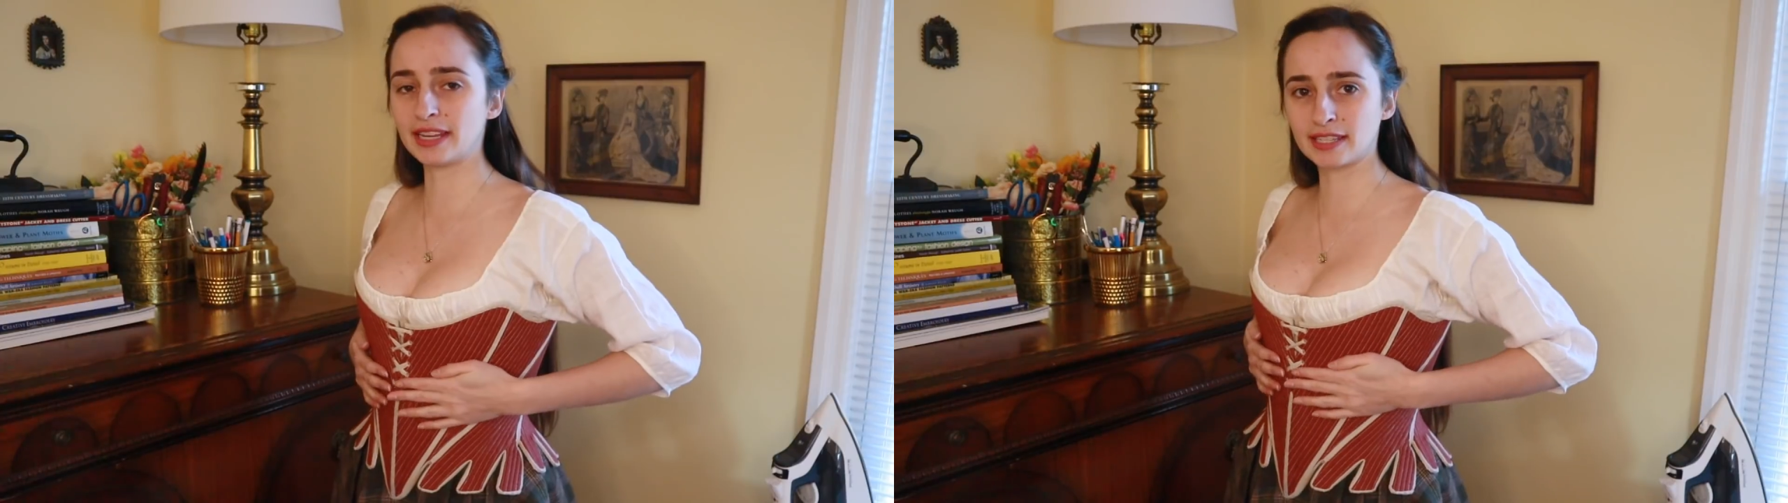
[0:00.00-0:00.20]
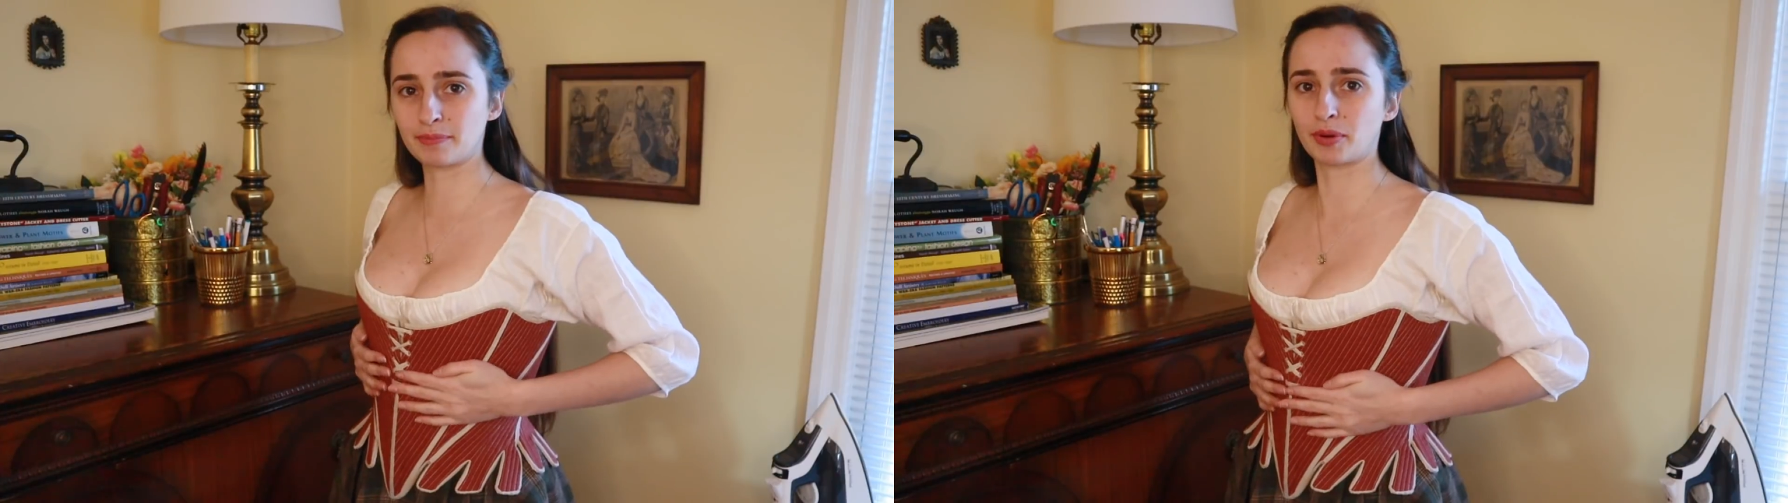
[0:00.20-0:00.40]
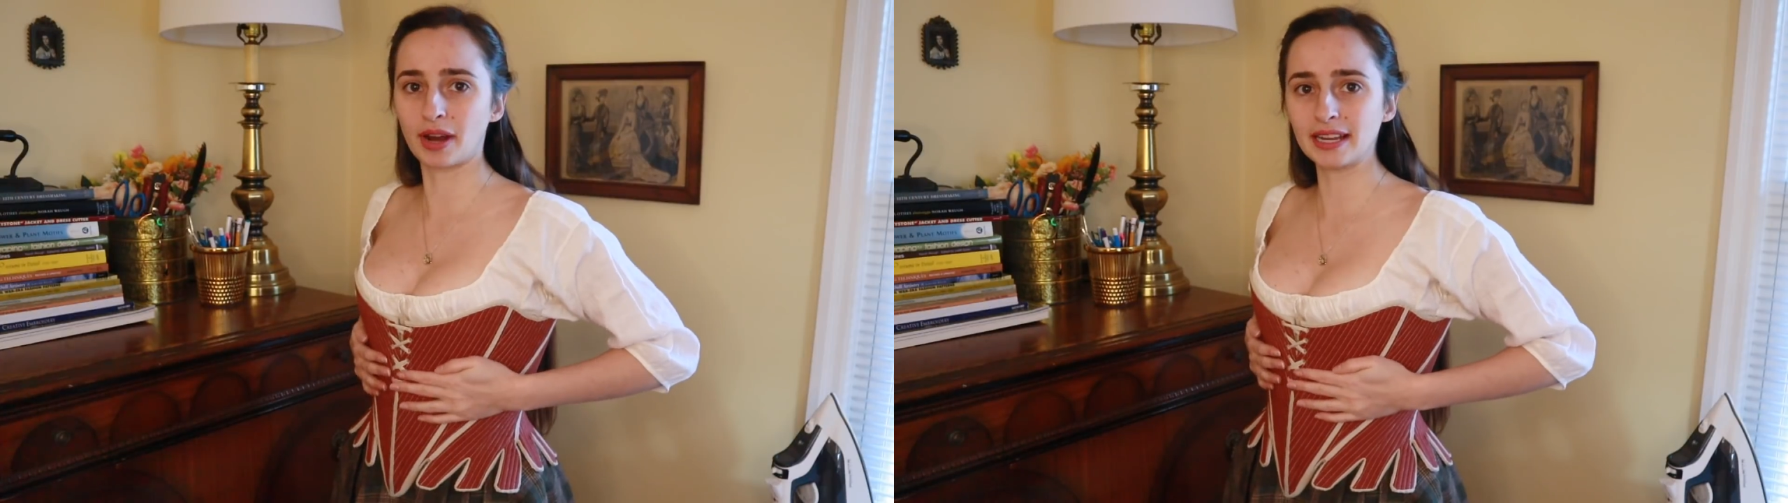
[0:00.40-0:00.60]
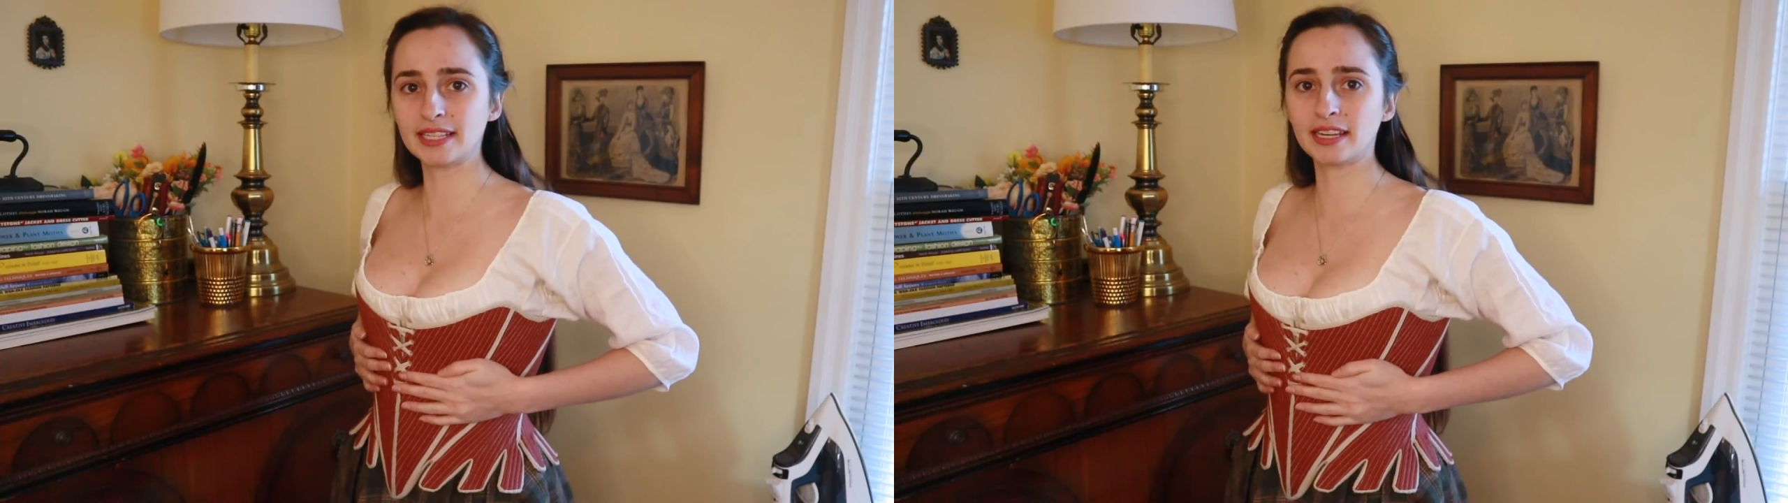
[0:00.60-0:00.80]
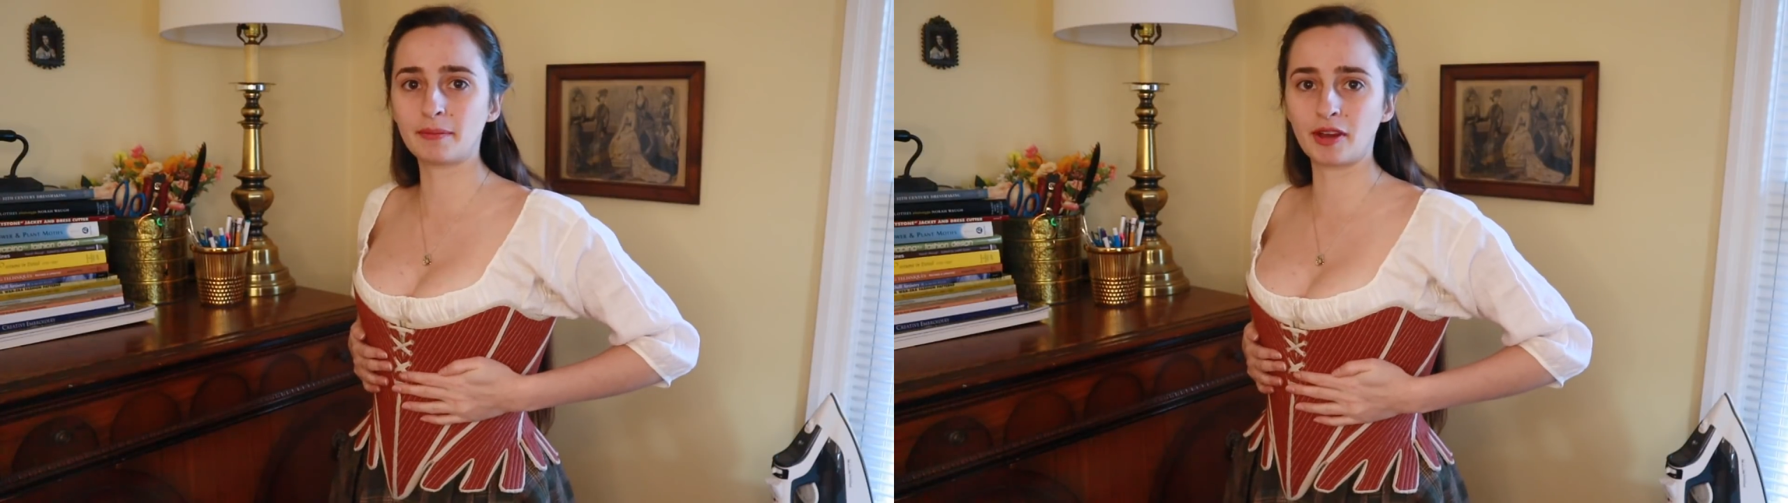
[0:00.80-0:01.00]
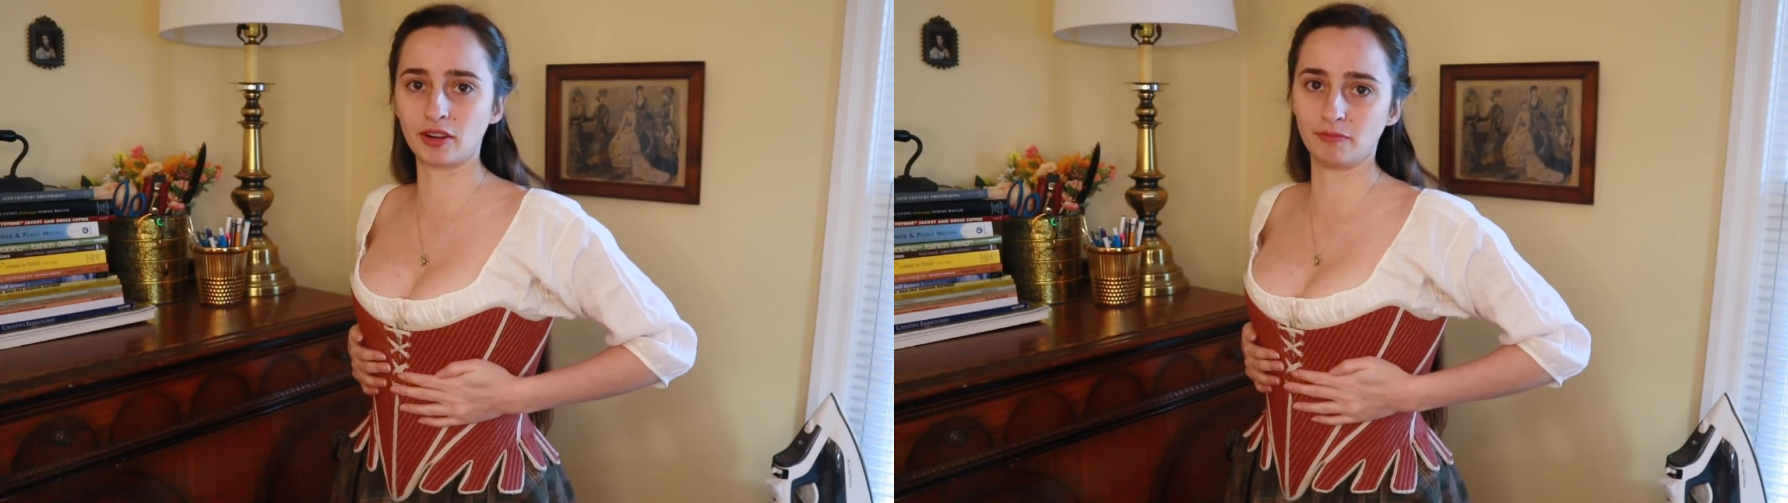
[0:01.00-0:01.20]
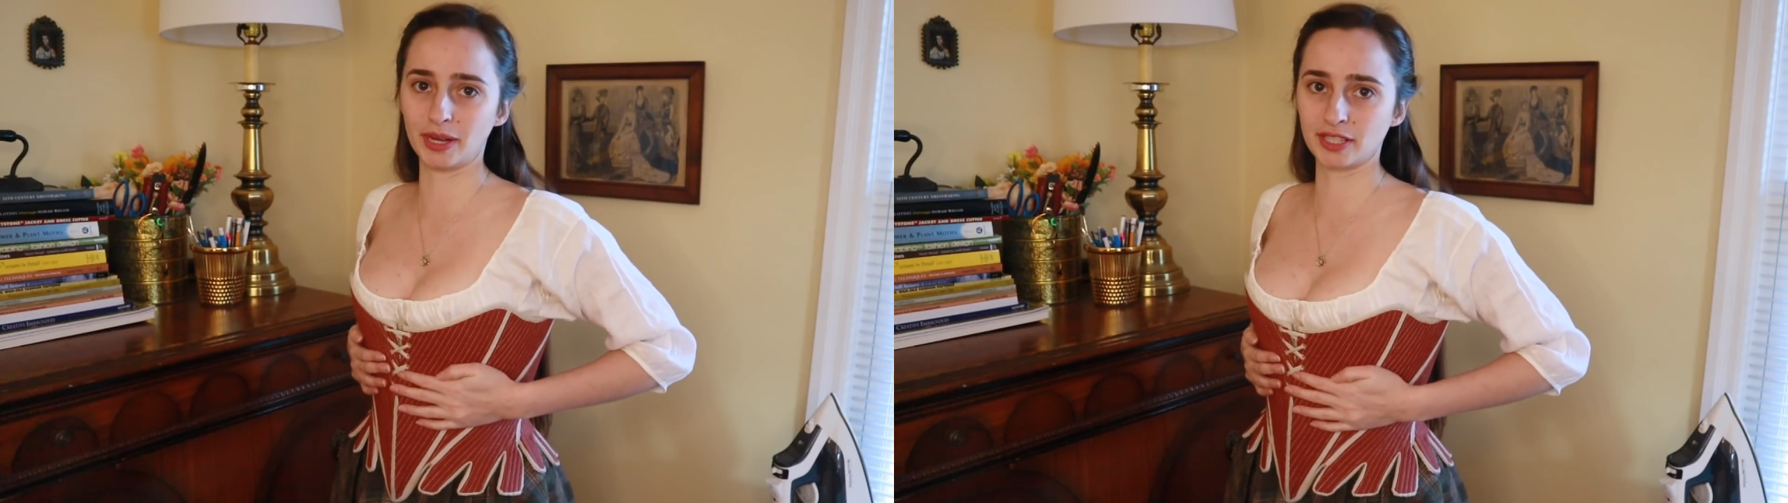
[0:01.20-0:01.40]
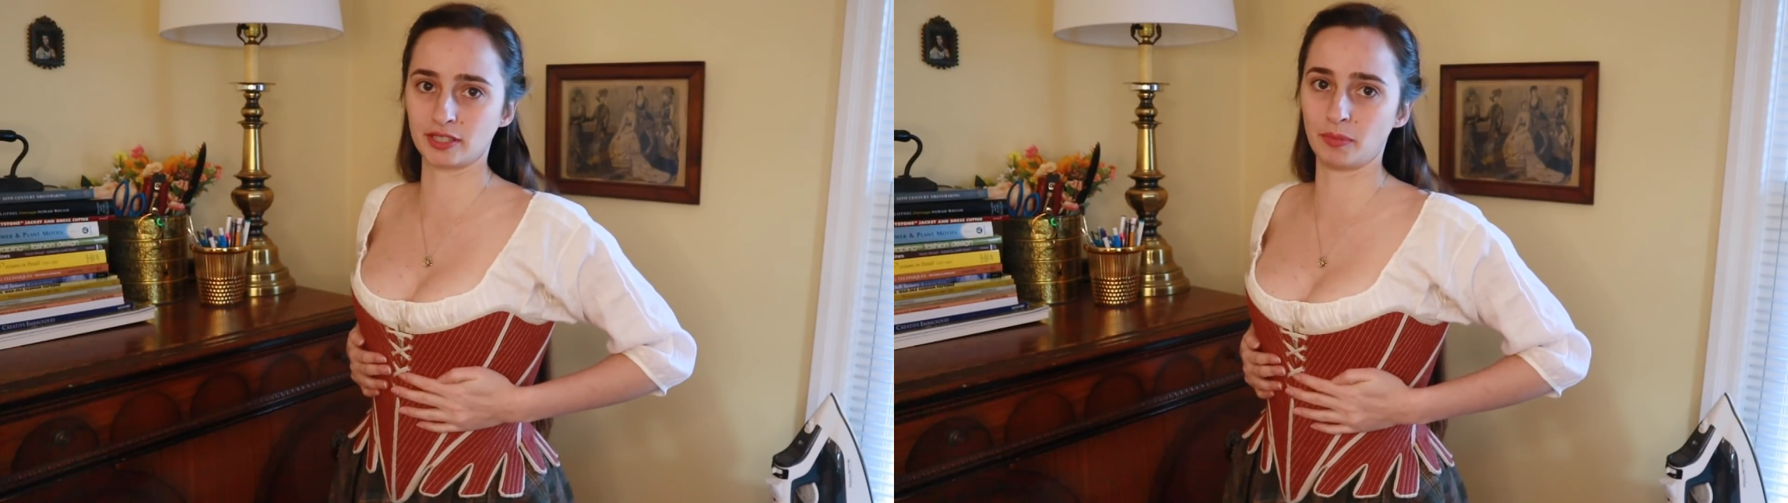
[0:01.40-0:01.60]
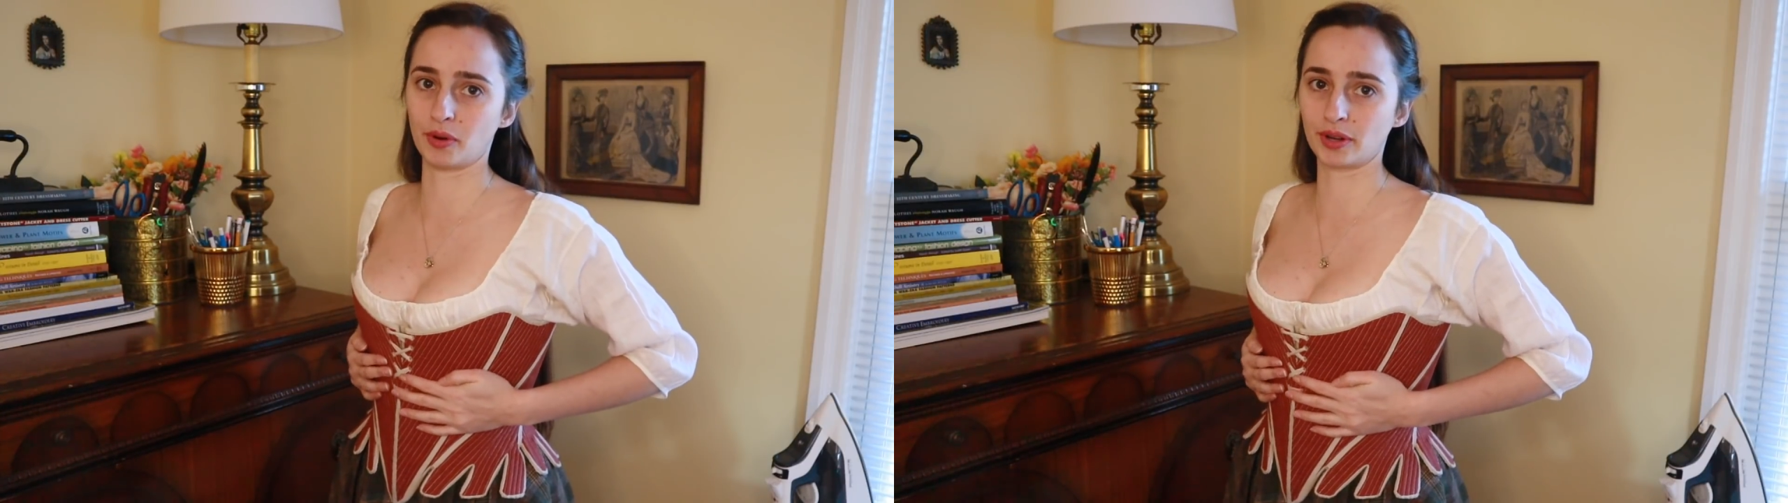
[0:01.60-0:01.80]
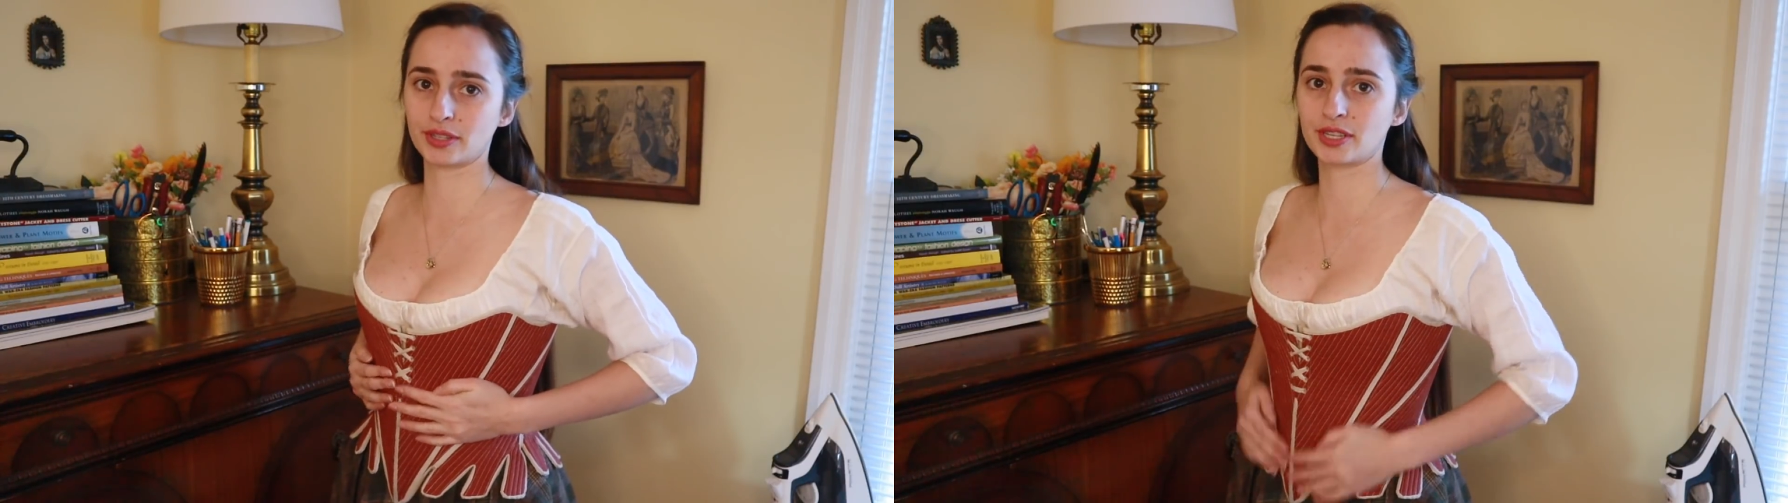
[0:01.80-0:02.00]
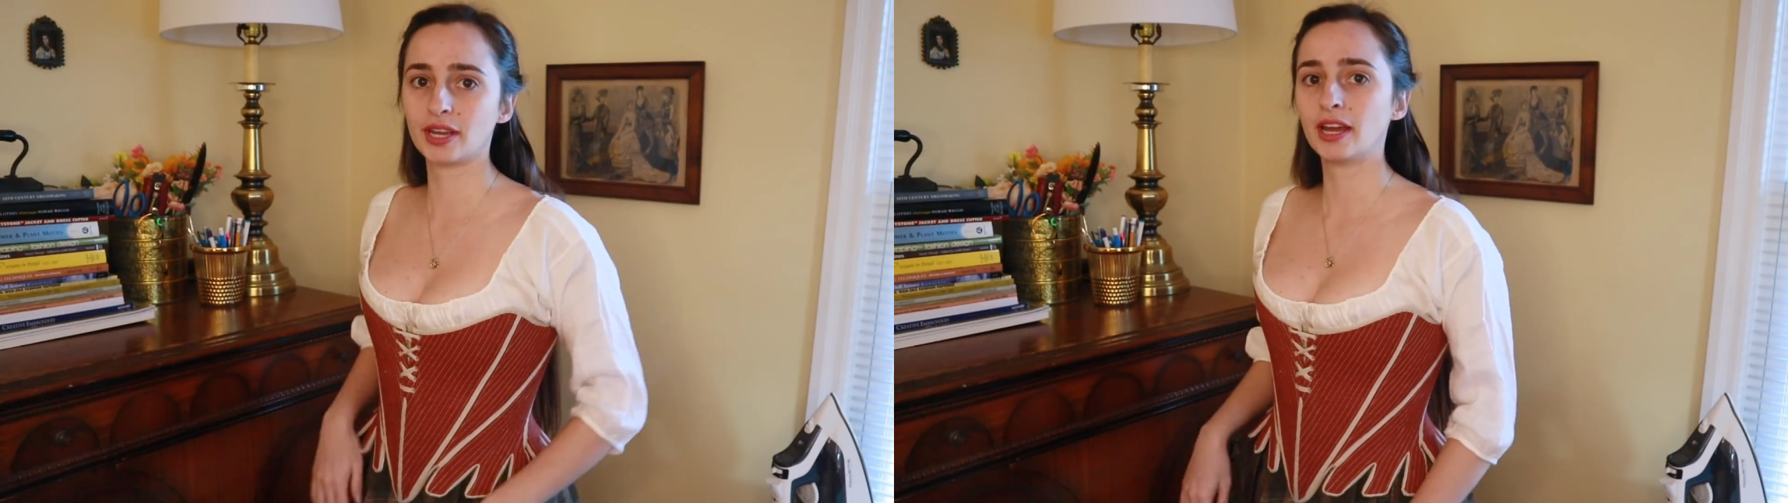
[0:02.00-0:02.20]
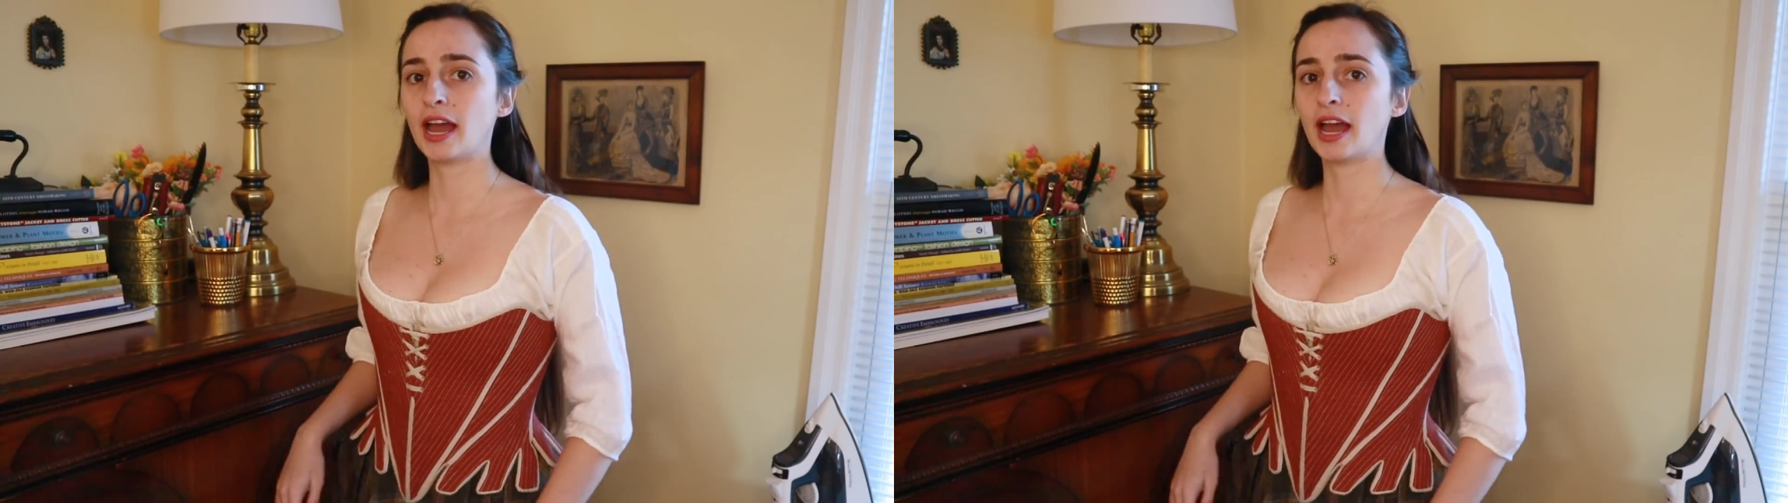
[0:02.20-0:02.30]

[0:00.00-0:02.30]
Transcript: surprising amount of bust support.